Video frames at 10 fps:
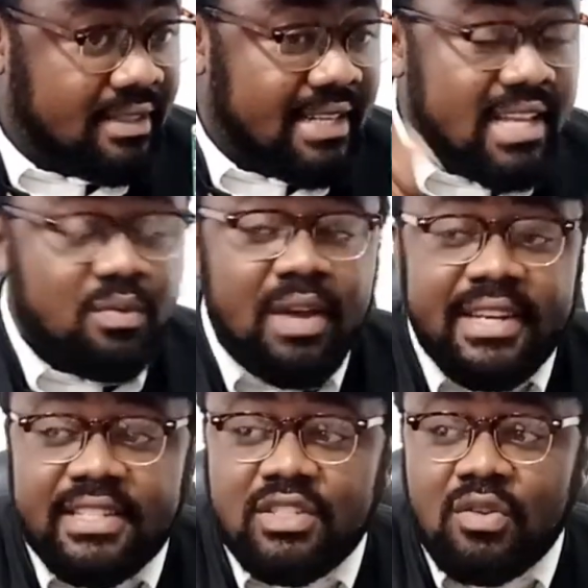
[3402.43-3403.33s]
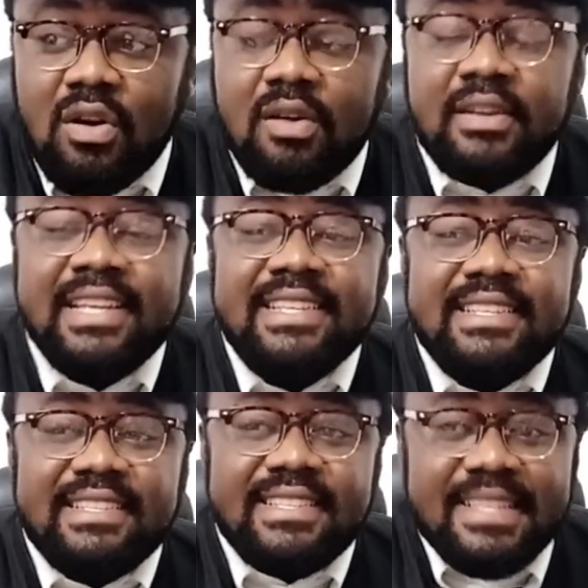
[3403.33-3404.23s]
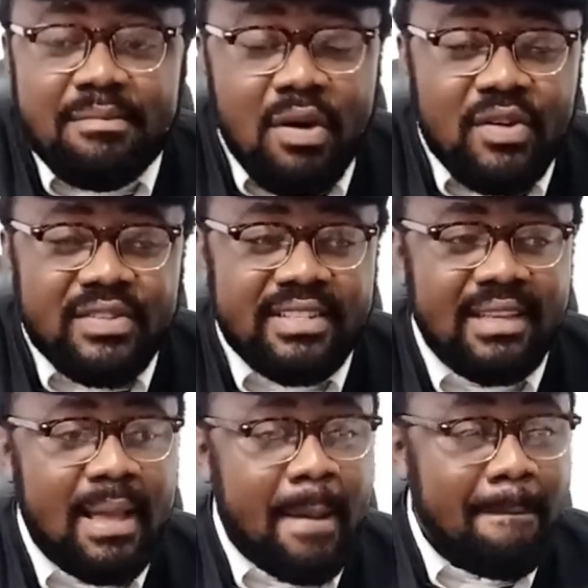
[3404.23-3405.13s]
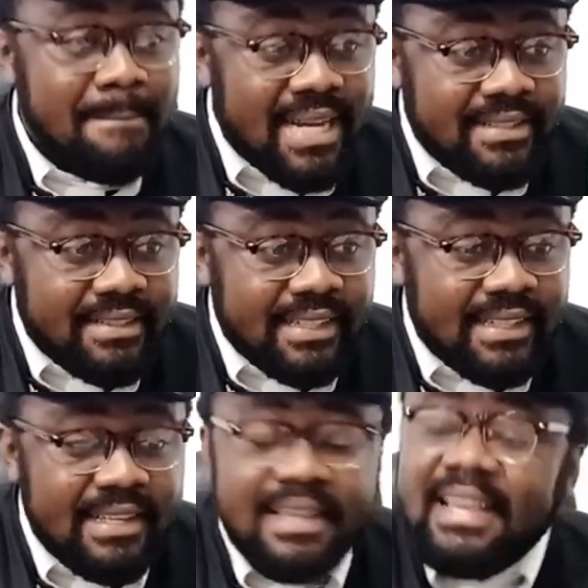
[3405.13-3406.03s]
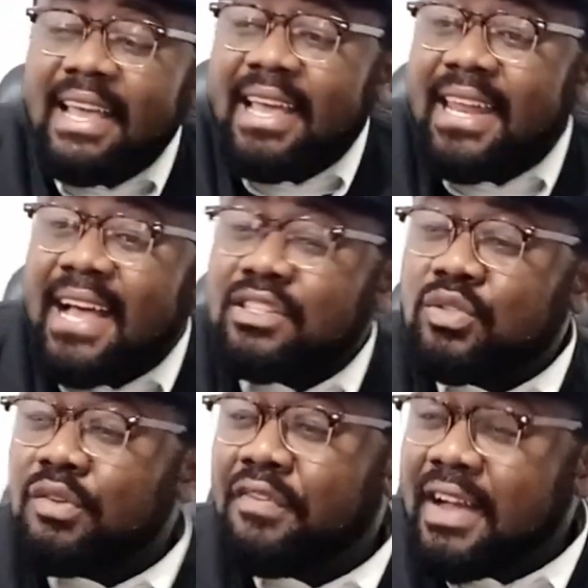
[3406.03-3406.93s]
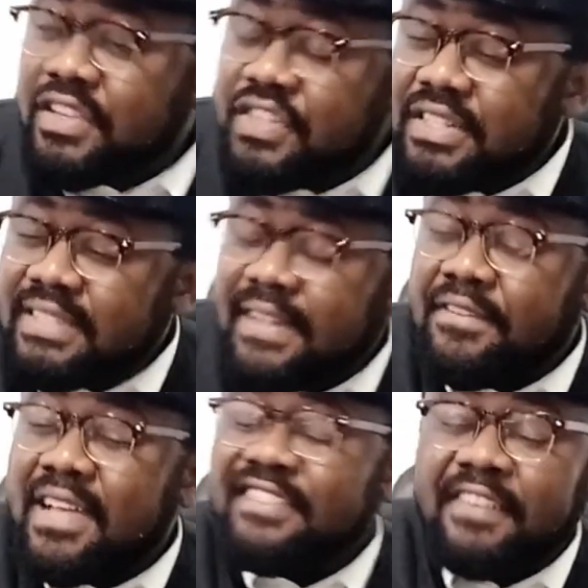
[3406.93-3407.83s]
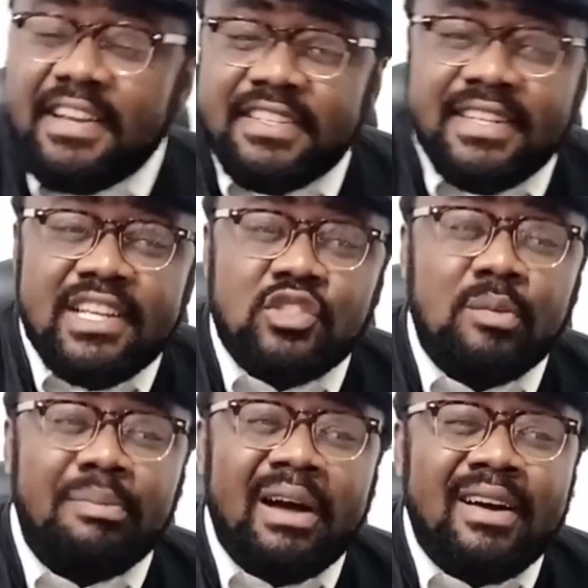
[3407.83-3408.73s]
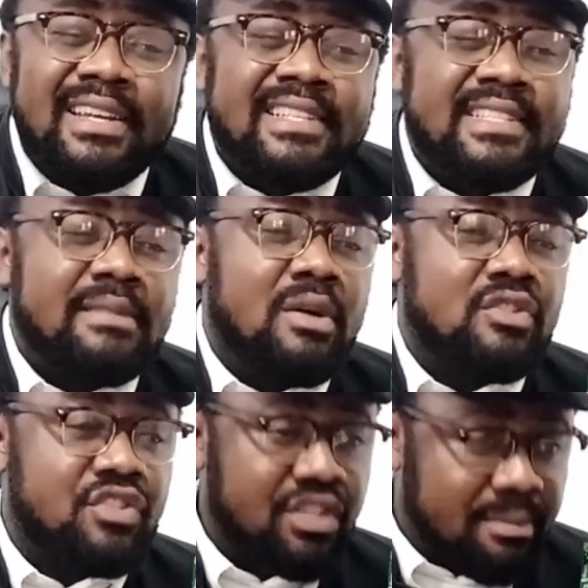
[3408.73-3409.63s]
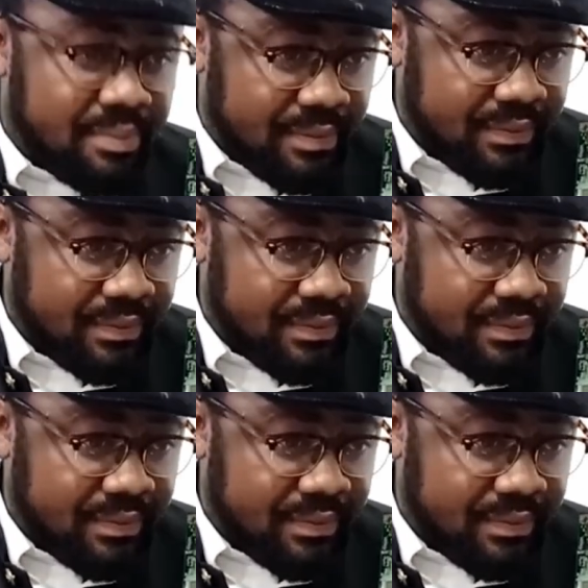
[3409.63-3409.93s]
That's why this is called CMOS battery. It has 2 functions. The first function is to power the CMOS chip.